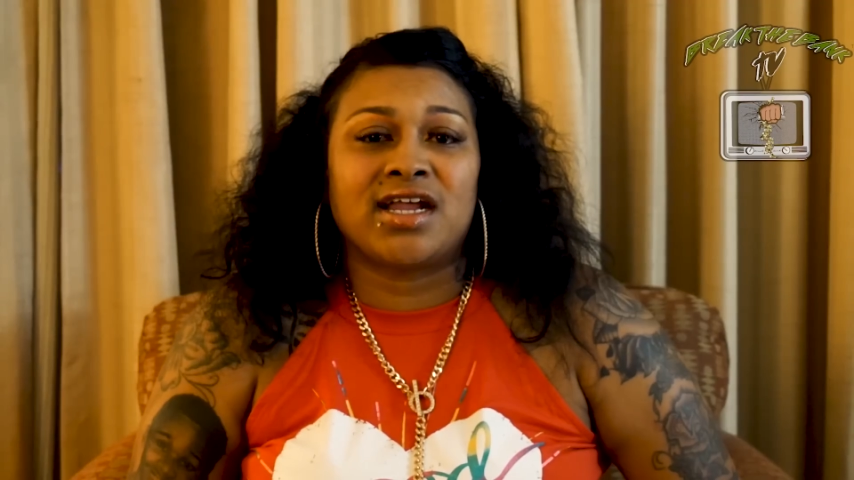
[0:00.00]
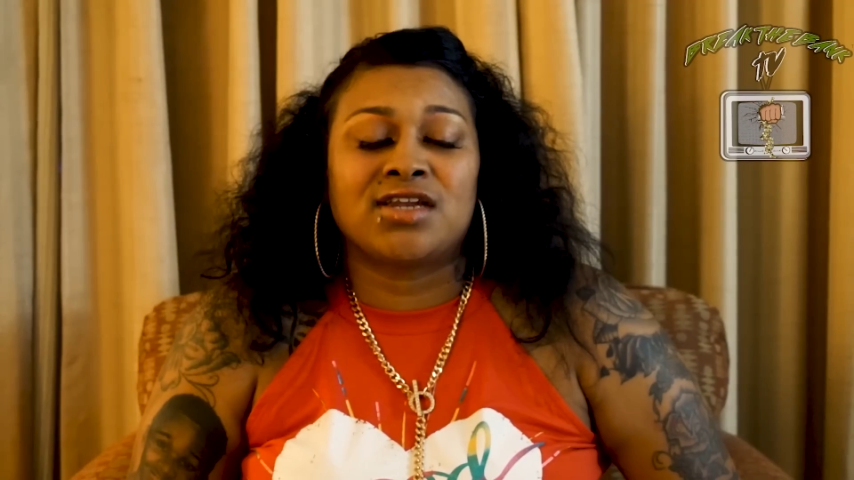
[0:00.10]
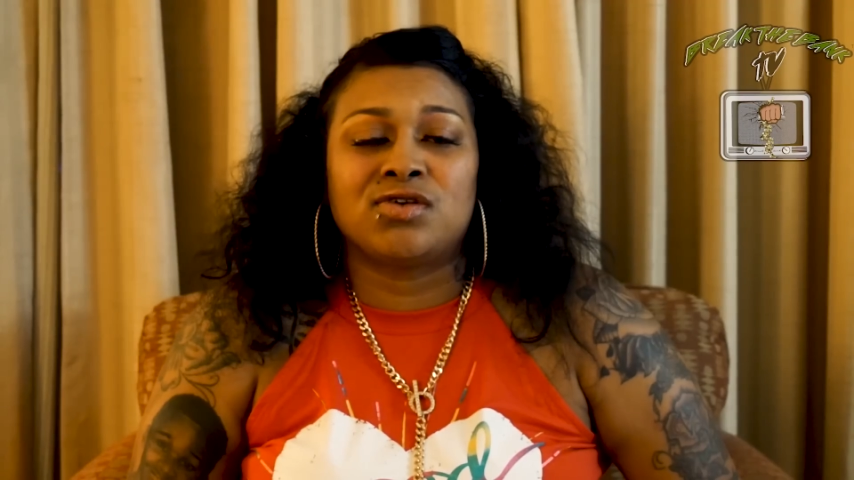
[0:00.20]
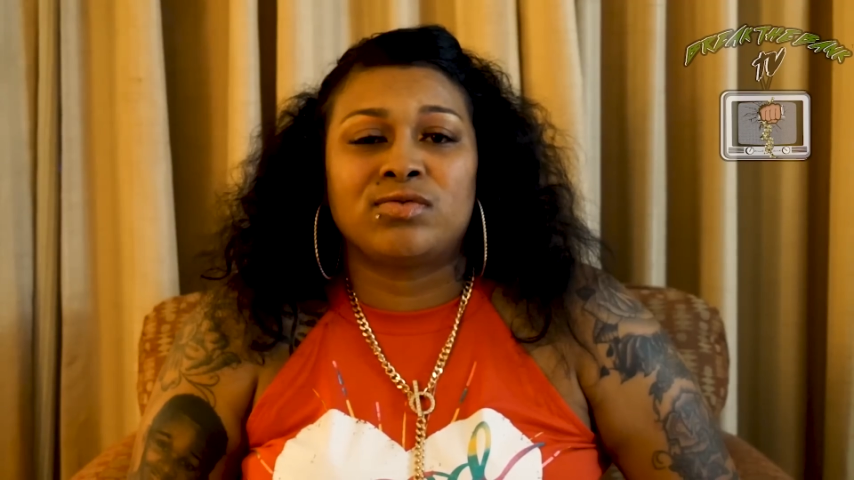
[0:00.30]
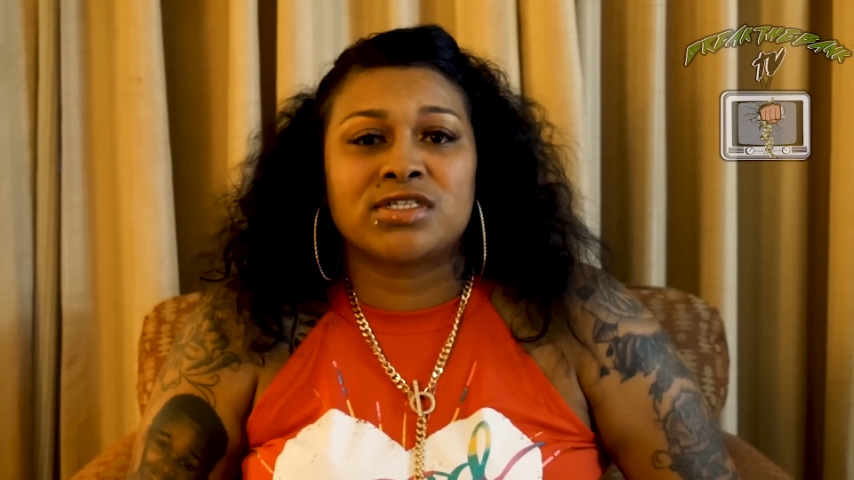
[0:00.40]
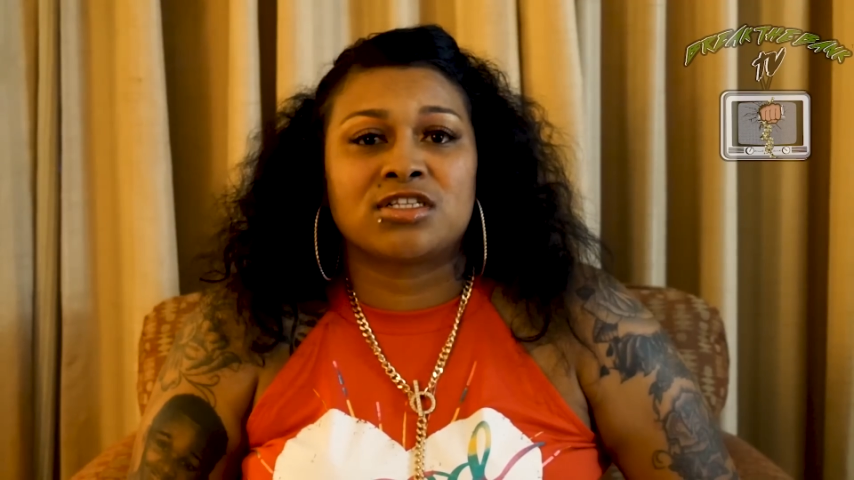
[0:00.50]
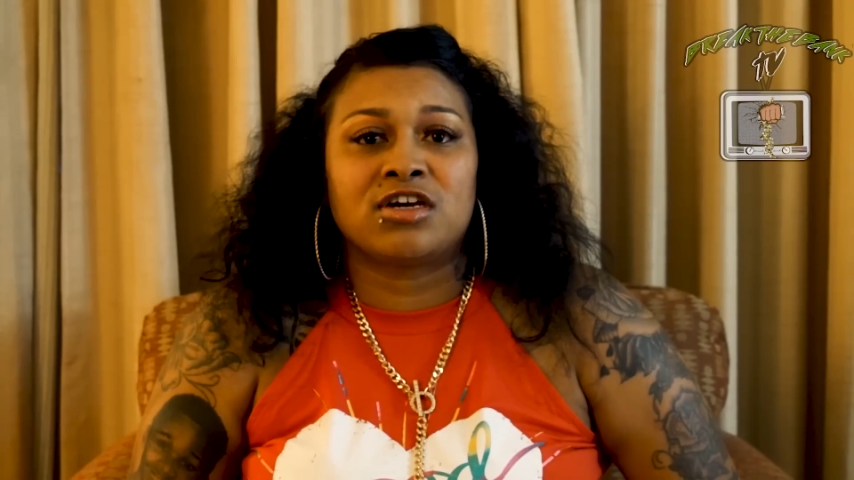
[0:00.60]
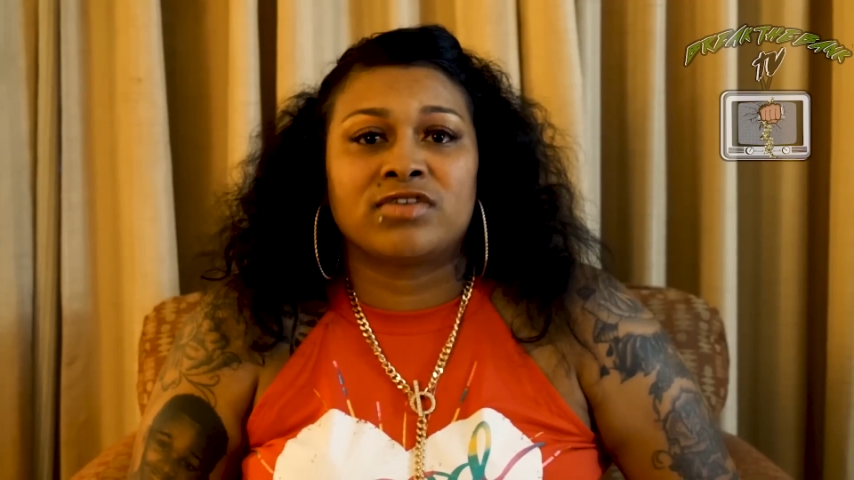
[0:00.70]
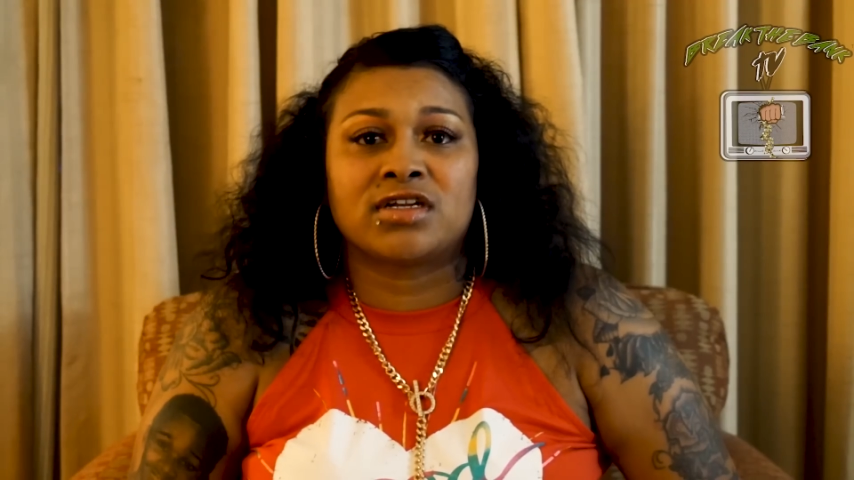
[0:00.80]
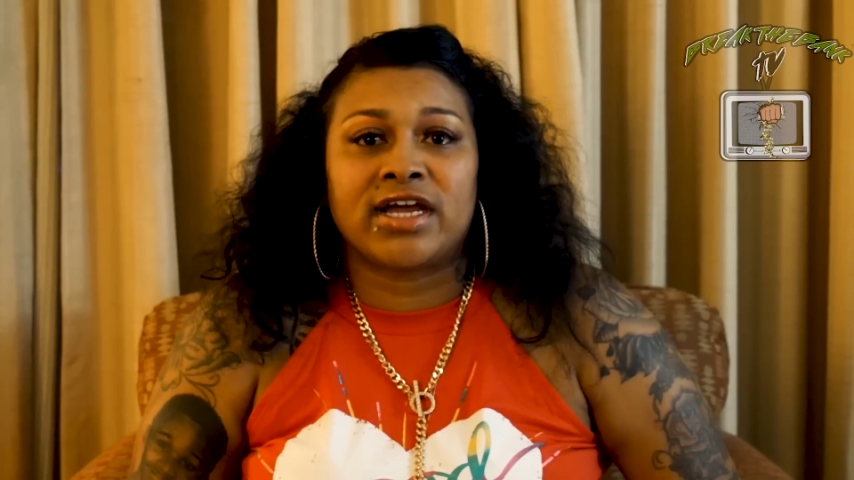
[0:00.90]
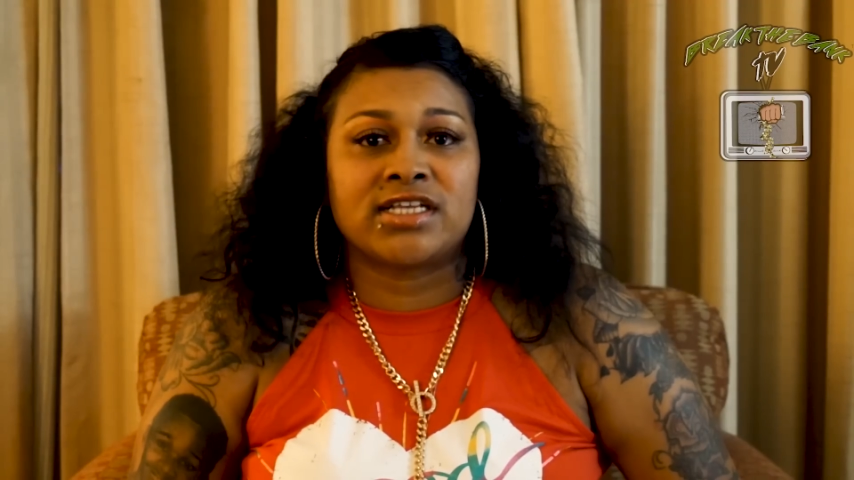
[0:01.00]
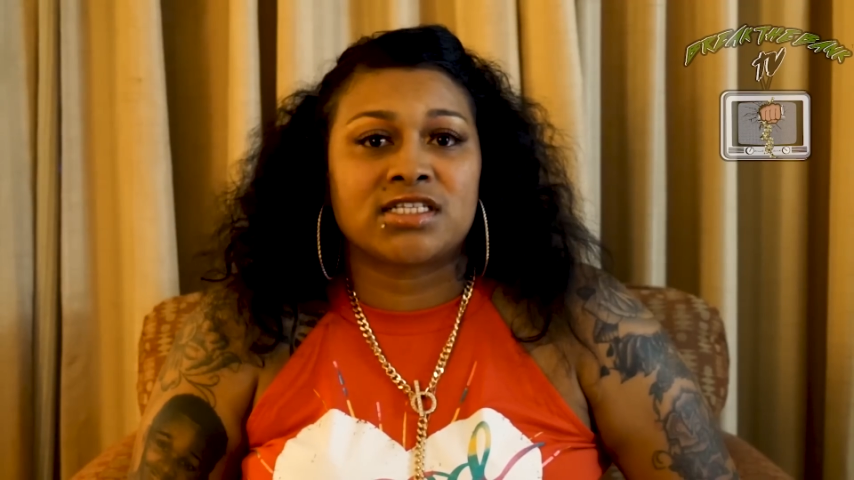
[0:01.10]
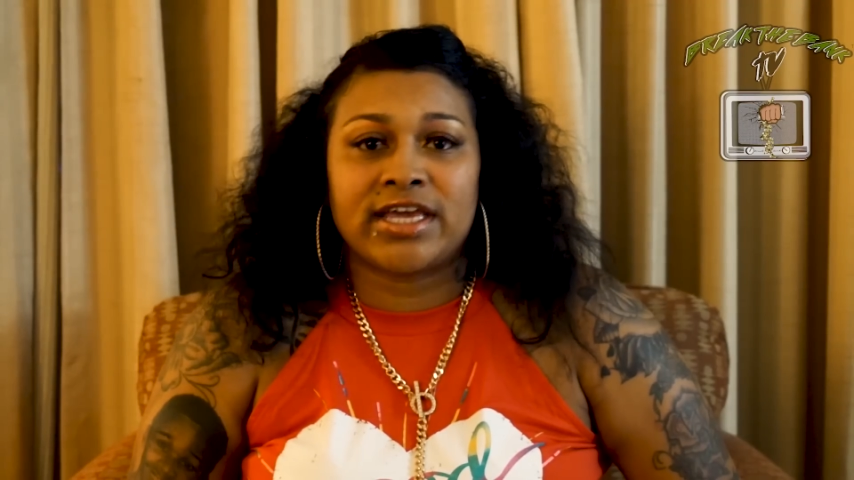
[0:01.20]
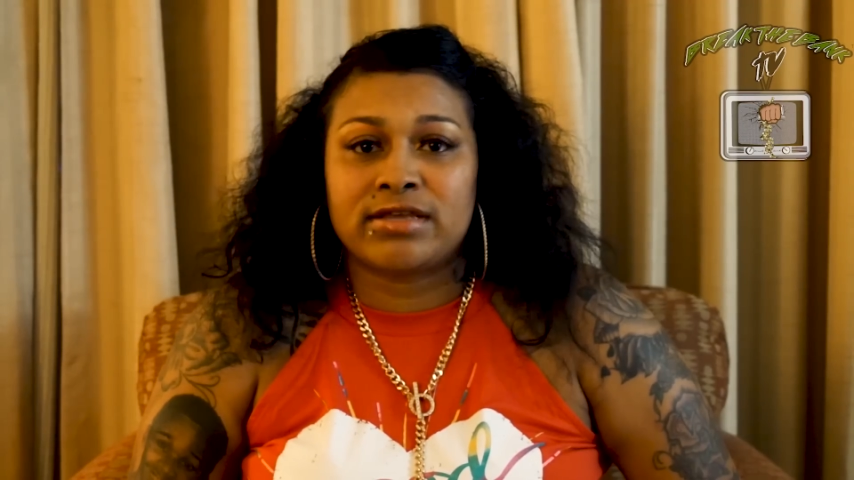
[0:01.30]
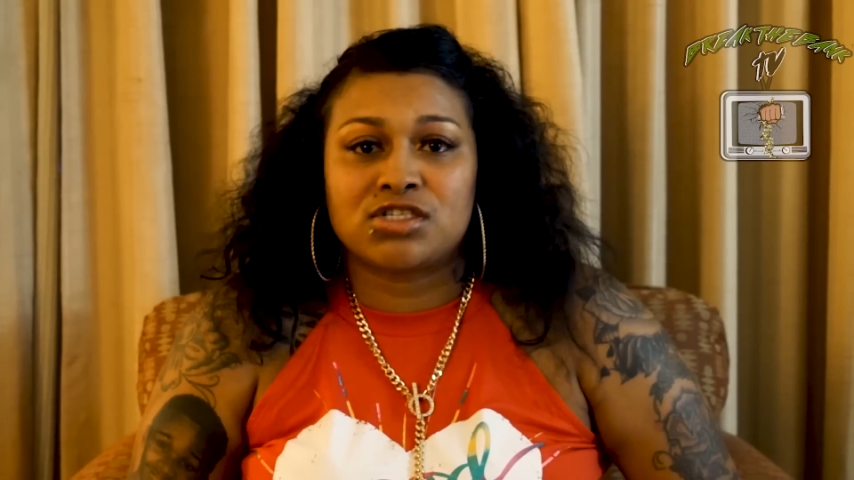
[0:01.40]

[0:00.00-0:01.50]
I knew it wasn't over a dice game.